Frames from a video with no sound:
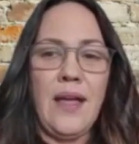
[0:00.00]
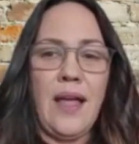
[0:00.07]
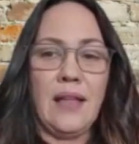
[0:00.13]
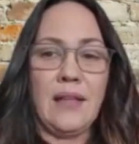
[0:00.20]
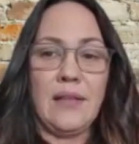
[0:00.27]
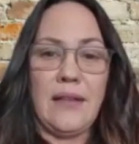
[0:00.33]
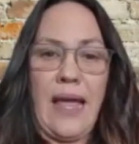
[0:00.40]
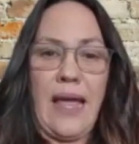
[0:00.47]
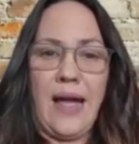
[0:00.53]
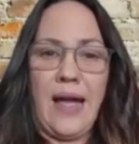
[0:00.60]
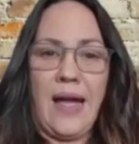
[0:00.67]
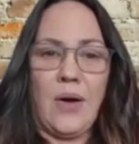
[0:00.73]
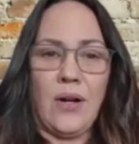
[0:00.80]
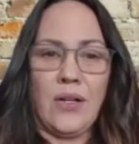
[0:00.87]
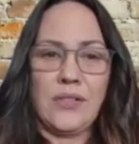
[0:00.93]

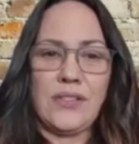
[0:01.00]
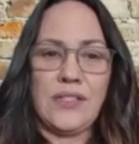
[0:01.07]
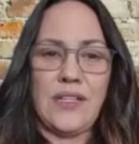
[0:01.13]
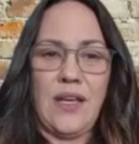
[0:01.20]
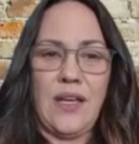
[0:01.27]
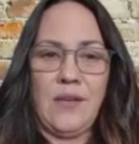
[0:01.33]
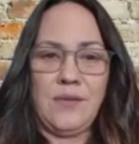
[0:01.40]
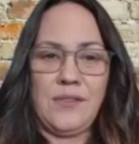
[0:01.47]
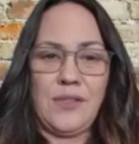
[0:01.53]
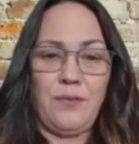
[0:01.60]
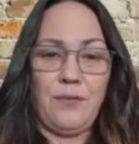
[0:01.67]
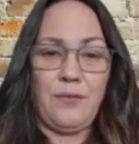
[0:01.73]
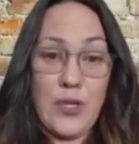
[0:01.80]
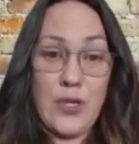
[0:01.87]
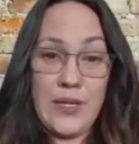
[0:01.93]
allow ourselves the
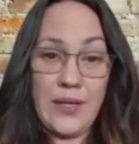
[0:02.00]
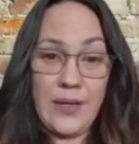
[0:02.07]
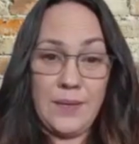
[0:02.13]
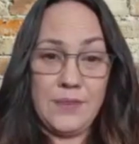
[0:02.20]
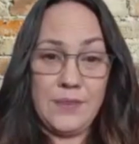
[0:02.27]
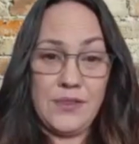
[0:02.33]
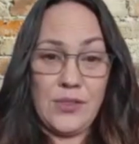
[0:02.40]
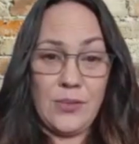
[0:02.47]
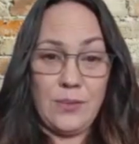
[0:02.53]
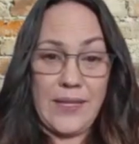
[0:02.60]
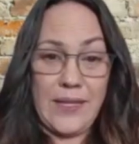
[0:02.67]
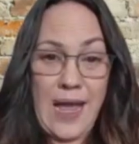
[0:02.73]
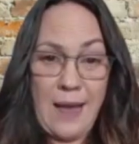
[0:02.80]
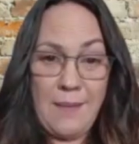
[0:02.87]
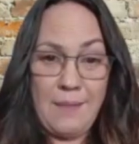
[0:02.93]
freedom to be
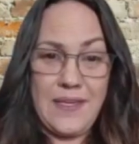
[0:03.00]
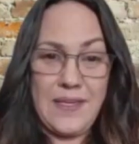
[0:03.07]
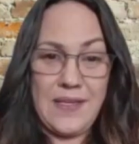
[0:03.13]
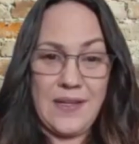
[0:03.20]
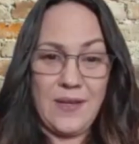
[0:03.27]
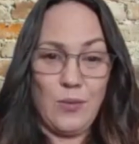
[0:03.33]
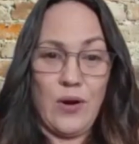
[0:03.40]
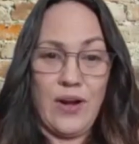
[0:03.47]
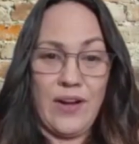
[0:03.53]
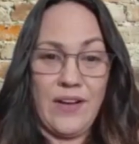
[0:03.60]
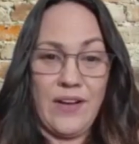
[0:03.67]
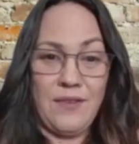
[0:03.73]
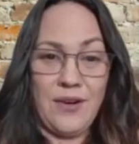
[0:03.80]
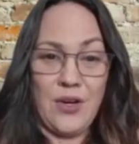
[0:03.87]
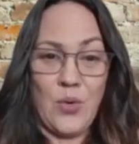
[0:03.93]
happy in
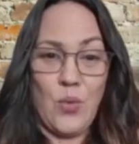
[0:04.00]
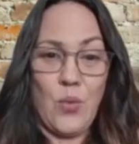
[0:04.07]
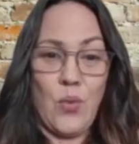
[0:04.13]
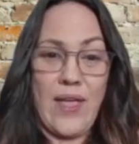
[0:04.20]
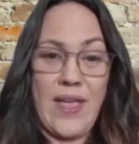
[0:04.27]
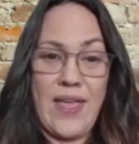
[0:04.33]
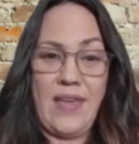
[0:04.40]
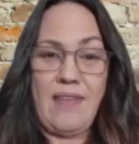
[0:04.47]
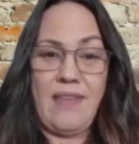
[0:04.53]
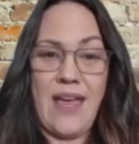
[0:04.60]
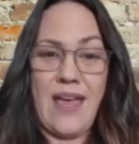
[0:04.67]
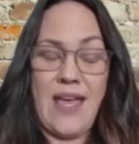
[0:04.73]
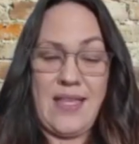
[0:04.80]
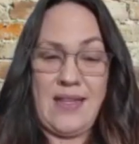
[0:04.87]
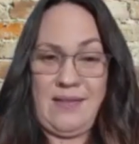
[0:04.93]
whatever way
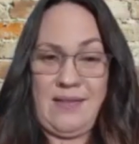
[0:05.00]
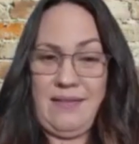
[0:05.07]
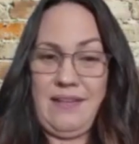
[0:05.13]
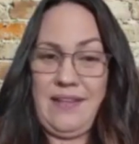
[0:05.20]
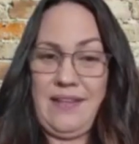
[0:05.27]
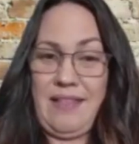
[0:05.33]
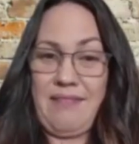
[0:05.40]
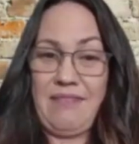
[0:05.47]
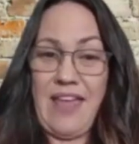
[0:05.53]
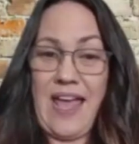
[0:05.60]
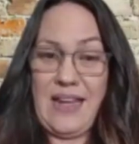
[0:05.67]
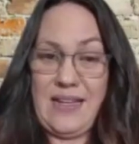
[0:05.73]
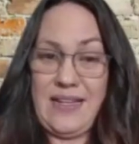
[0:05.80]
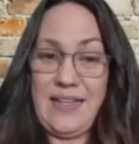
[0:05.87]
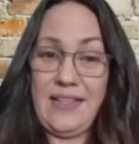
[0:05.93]
that
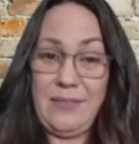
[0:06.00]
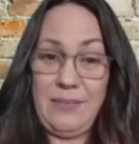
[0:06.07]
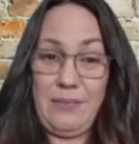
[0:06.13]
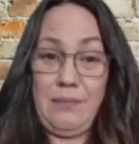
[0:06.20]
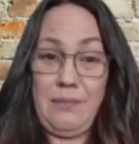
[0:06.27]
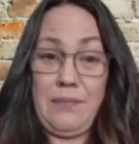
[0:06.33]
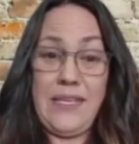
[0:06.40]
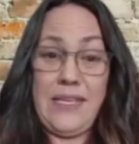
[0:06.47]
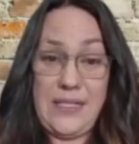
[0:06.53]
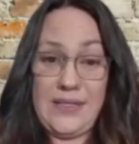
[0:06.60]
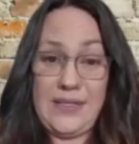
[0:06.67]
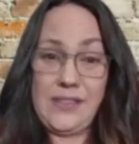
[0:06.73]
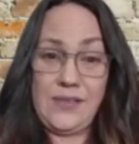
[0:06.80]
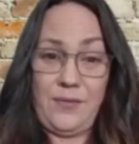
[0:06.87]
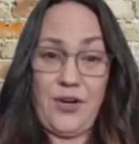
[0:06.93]

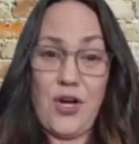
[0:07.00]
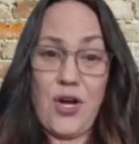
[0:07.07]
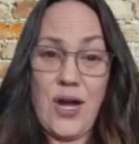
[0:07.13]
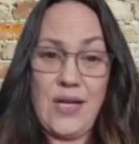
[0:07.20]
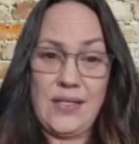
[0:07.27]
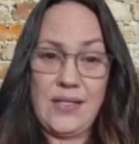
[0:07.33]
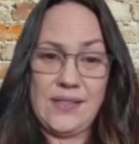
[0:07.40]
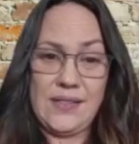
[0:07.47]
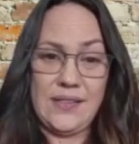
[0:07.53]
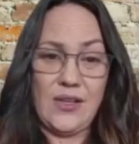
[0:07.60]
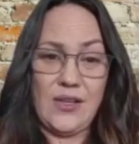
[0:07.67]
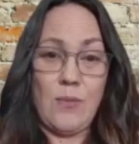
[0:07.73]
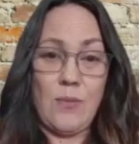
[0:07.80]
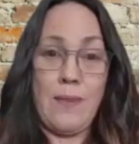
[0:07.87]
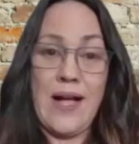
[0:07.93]
means for us.
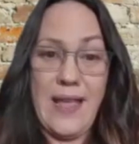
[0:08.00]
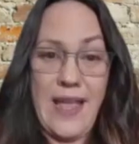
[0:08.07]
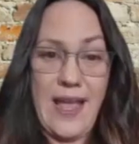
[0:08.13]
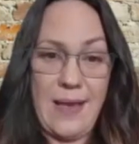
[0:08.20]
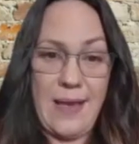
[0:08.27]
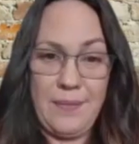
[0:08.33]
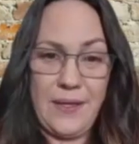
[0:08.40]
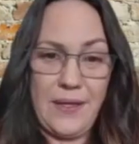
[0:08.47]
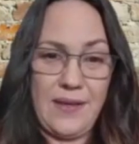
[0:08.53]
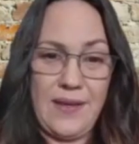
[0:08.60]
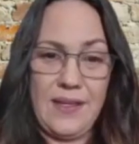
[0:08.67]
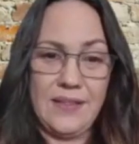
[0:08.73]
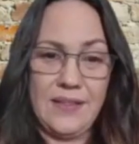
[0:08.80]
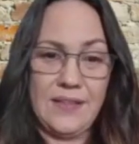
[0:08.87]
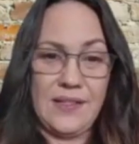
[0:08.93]
So my happy
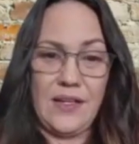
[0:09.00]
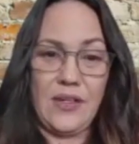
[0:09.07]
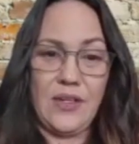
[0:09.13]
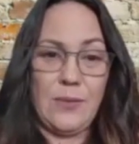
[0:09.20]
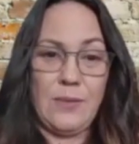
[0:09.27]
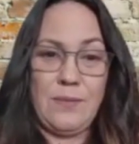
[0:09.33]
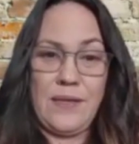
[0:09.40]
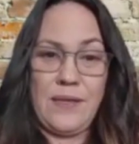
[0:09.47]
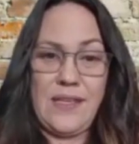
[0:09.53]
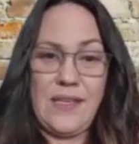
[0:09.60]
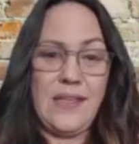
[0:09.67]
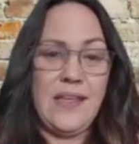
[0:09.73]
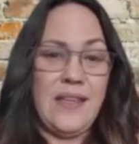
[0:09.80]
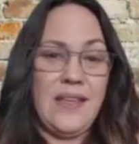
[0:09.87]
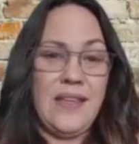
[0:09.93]
is not going to
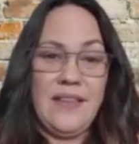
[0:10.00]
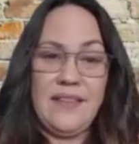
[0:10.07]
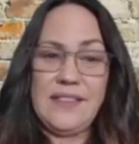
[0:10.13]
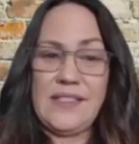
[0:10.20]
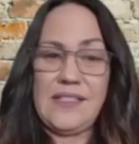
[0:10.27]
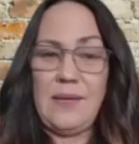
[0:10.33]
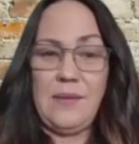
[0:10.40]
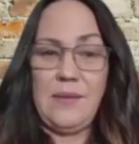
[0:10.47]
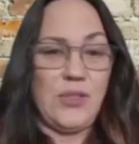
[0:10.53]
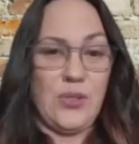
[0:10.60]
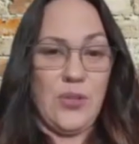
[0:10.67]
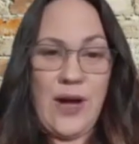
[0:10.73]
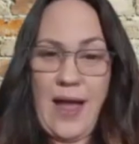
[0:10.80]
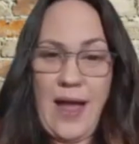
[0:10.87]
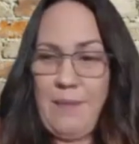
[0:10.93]
be the same as
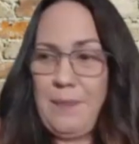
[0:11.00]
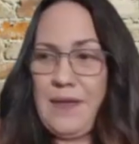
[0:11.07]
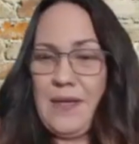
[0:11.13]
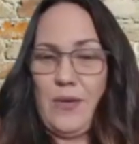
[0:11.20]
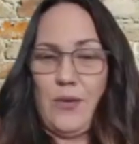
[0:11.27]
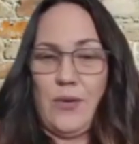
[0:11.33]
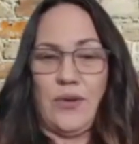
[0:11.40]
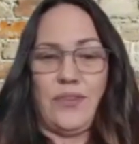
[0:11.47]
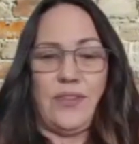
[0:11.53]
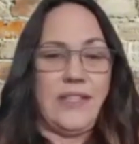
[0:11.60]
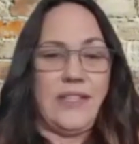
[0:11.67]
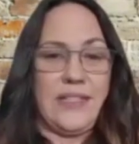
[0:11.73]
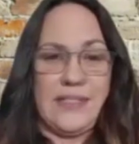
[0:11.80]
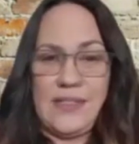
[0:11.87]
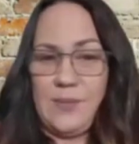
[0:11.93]
your happy, or the
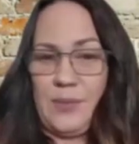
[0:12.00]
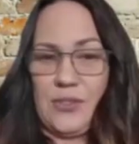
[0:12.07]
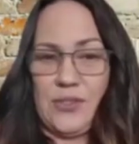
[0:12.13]
next person,